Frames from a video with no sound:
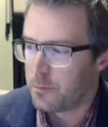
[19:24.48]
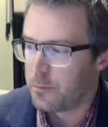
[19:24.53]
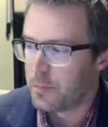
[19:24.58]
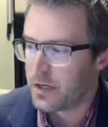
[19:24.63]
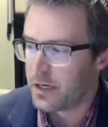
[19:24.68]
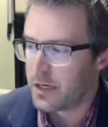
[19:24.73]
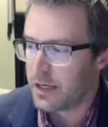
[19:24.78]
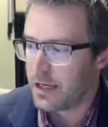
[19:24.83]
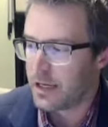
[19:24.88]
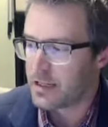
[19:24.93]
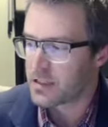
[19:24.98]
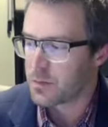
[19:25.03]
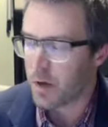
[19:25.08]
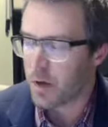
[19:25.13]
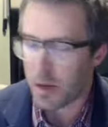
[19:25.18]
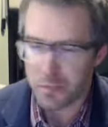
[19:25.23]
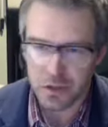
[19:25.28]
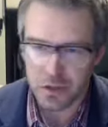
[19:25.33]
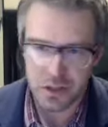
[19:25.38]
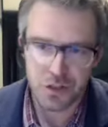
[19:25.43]
But as the
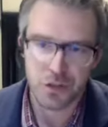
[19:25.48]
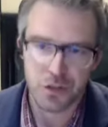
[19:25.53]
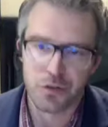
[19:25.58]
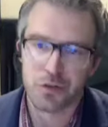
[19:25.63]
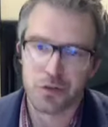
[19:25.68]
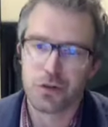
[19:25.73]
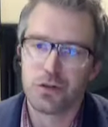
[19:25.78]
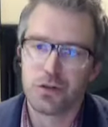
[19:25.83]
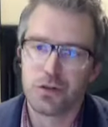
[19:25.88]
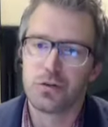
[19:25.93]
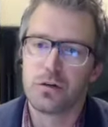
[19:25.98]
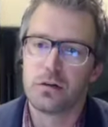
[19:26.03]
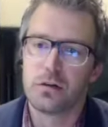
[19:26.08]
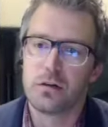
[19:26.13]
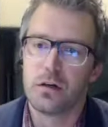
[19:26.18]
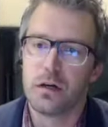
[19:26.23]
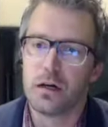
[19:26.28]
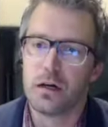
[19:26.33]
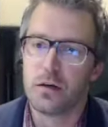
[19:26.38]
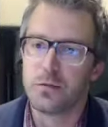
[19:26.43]
population grew,
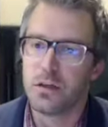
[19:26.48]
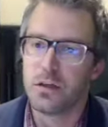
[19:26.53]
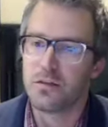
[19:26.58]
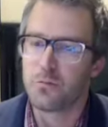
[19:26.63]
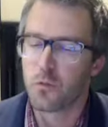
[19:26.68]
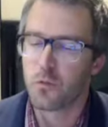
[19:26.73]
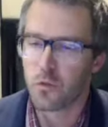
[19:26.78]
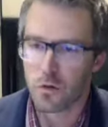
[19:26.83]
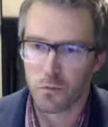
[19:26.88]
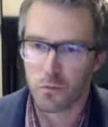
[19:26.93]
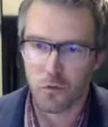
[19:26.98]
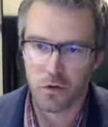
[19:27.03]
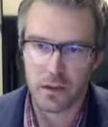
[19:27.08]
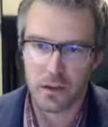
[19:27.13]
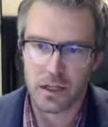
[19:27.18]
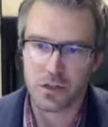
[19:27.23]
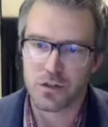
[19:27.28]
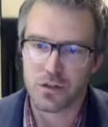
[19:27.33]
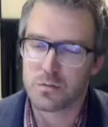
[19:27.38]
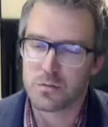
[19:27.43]
you have more and more
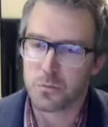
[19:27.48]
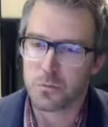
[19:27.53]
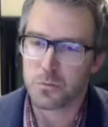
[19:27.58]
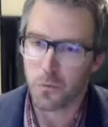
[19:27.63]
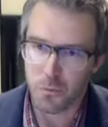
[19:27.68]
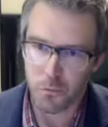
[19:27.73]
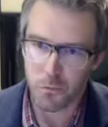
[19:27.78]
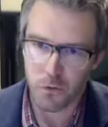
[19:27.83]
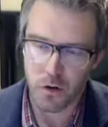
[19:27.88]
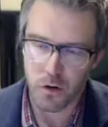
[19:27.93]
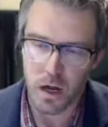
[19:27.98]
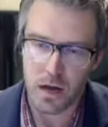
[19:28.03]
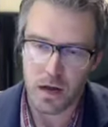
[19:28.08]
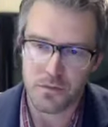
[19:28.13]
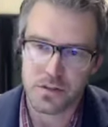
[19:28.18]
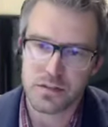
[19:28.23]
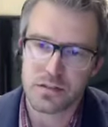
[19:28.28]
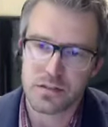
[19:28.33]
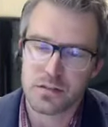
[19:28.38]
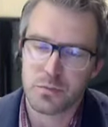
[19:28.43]
elections, more and more
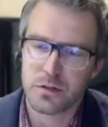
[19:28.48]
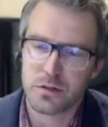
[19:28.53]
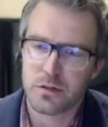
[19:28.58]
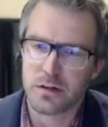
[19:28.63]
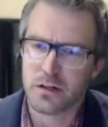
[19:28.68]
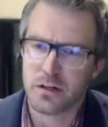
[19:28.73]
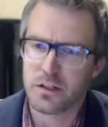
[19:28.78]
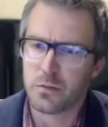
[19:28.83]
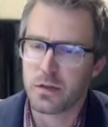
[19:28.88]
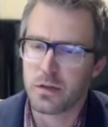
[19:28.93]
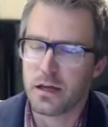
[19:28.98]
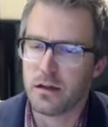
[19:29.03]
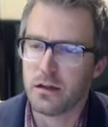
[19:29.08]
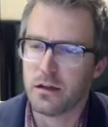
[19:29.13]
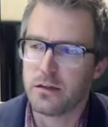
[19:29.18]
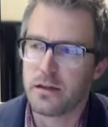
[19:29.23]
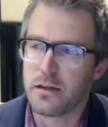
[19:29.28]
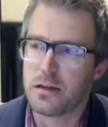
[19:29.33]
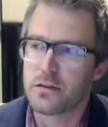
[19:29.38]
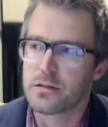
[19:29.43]
offices appearing on the
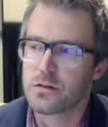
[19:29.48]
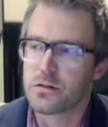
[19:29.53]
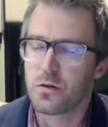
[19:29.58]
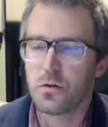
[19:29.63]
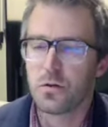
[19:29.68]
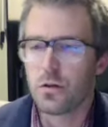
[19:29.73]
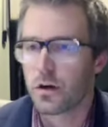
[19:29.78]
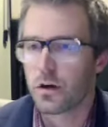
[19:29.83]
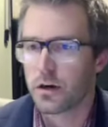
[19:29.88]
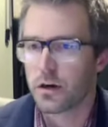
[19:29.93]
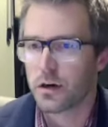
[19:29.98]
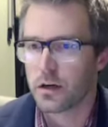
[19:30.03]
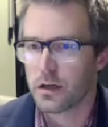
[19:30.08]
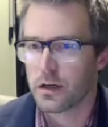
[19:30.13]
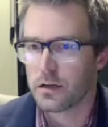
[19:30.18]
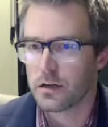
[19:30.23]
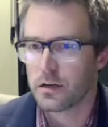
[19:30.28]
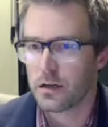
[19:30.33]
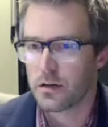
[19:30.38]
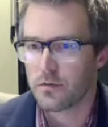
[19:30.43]
ballot. That's no longer
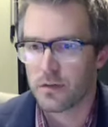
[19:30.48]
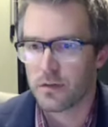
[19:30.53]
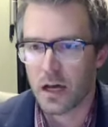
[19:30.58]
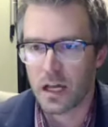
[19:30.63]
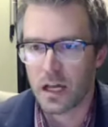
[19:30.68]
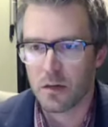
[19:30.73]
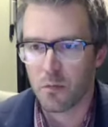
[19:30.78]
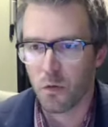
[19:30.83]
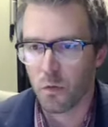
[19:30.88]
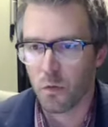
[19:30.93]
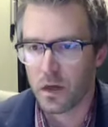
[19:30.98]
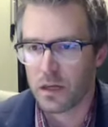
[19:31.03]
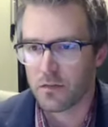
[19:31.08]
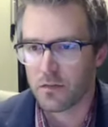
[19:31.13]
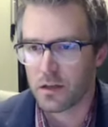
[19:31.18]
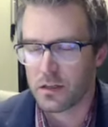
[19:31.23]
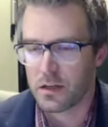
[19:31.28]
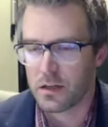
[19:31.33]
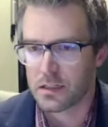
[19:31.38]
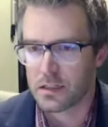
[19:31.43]
a viable way of
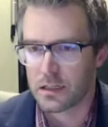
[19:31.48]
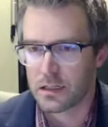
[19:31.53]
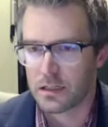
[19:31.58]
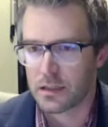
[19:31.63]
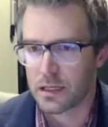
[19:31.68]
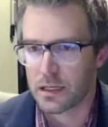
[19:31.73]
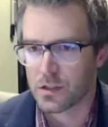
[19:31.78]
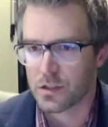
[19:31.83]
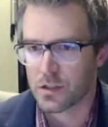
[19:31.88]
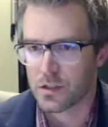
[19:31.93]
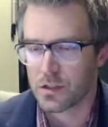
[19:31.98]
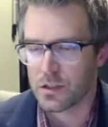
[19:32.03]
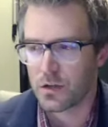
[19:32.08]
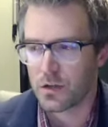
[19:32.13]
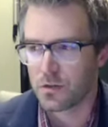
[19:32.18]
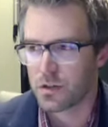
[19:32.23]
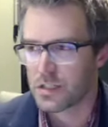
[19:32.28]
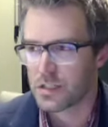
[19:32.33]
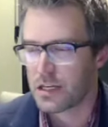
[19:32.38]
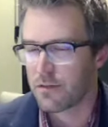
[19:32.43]
conducting elections. You
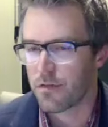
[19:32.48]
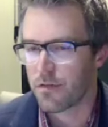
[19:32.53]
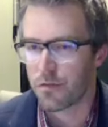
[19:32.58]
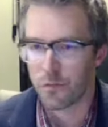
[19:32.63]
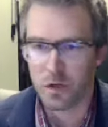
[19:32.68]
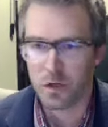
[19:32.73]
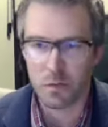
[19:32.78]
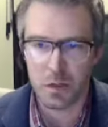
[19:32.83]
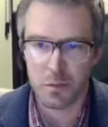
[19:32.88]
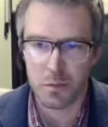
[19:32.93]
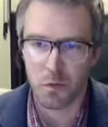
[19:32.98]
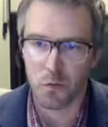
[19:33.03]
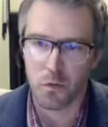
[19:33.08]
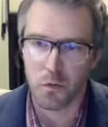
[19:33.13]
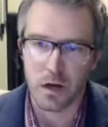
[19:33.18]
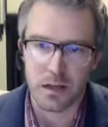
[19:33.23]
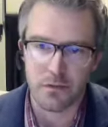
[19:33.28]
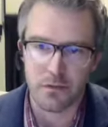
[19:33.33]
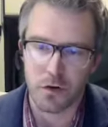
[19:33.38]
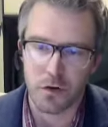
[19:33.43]
don't just have 3 people
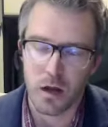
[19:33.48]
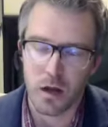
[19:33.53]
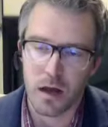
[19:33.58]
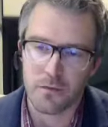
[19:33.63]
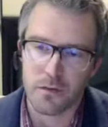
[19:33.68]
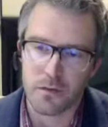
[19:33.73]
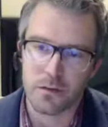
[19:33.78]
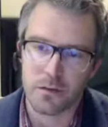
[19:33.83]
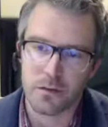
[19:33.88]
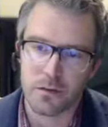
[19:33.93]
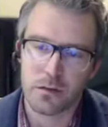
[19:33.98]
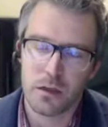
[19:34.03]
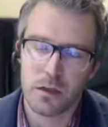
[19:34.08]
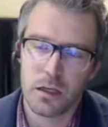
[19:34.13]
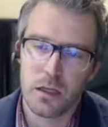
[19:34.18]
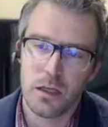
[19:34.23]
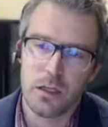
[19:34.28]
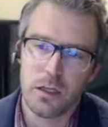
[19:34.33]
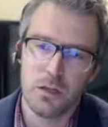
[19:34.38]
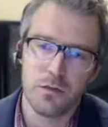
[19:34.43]
running for office.
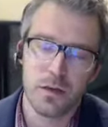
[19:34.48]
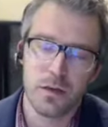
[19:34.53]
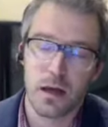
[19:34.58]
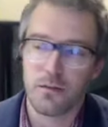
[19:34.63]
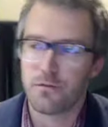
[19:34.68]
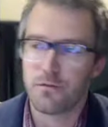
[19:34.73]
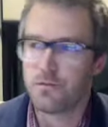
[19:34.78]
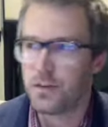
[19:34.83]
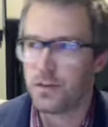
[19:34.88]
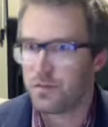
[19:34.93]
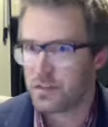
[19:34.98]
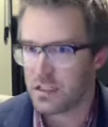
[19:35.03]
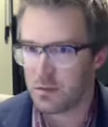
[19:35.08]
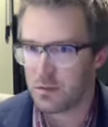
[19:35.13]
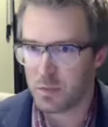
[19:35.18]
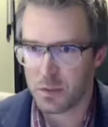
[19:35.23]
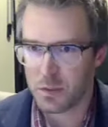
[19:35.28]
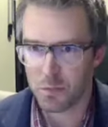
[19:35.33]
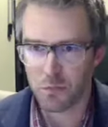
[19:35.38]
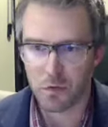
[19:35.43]
You've got 15
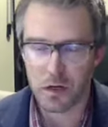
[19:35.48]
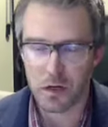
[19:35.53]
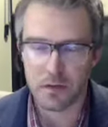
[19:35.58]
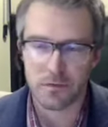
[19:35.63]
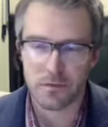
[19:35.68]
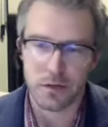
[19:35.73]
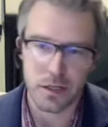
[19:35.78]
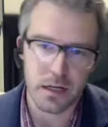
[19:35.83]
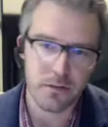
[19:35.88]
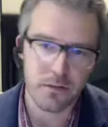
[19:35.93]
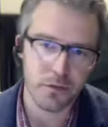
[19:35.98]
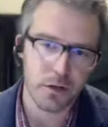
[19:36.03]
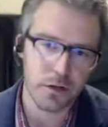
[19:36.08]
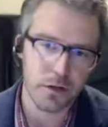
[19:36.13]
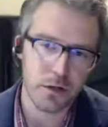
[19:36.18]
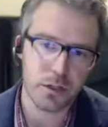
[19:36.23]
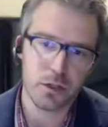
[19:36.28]
people running for governor.